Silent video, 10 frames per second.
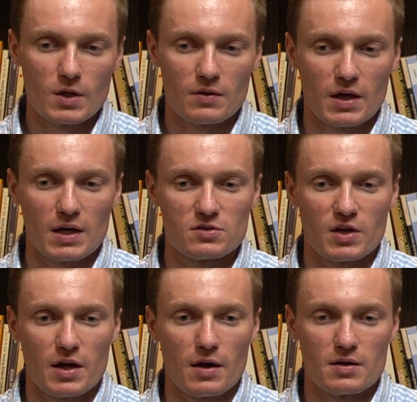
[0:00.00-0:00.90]
Like I
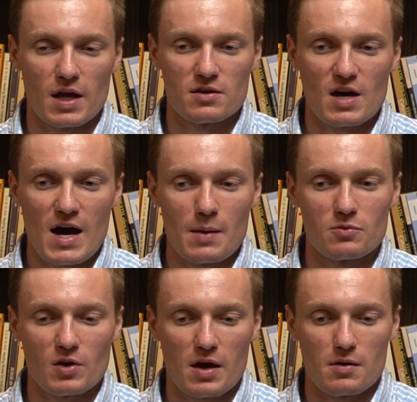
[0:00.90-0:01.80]
said, at
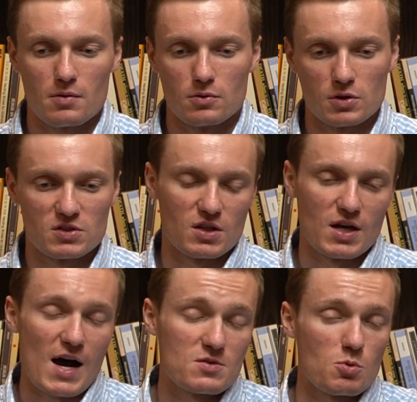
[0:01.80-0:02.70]
times I look to the
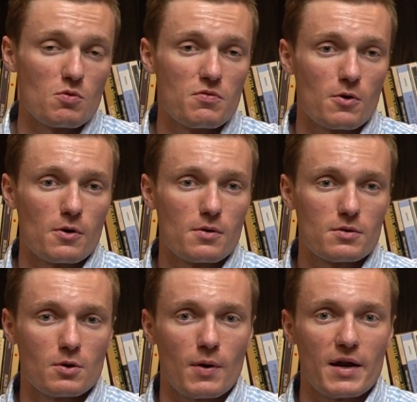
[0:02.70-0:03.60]
gospel for
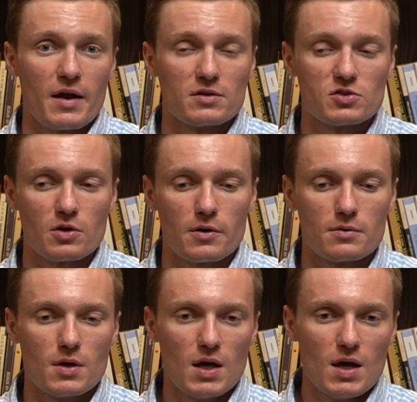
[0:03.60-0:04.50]
the right answer, and